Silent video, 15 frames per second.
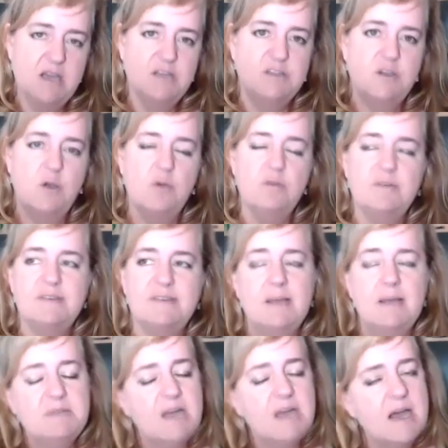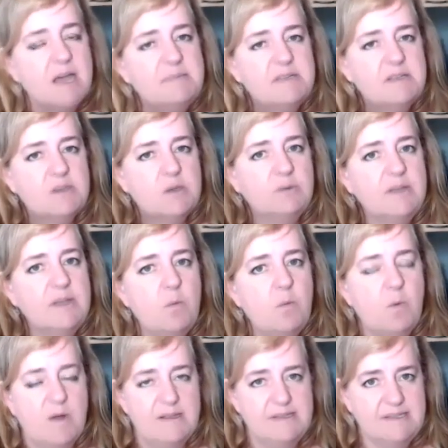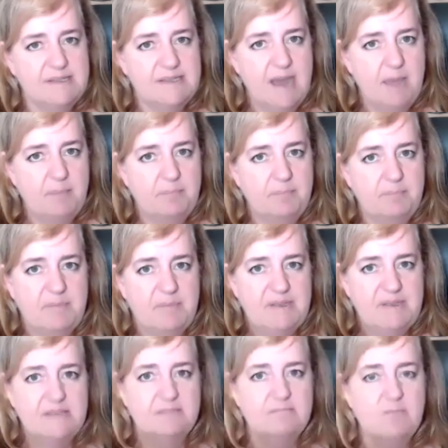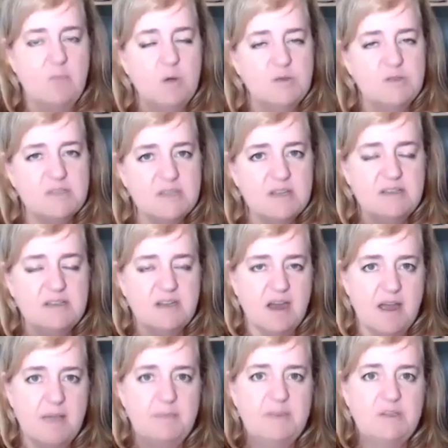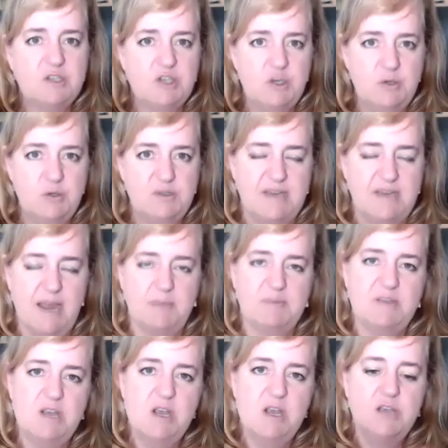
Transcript: So sometimes it's only one step, but most of the time it's two steps.